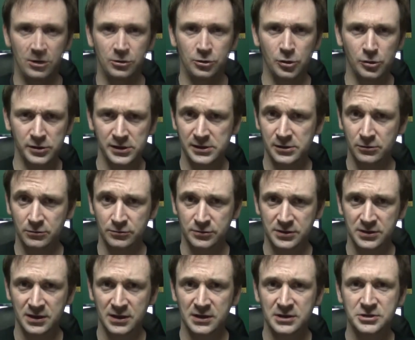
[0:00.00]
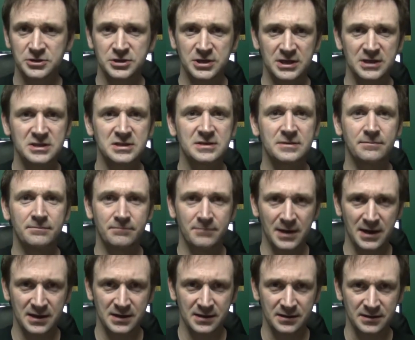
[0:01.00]
No, they don't. Just
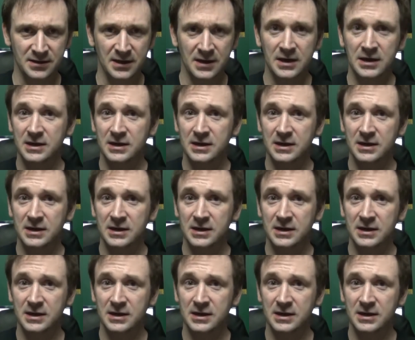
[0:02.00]
make it.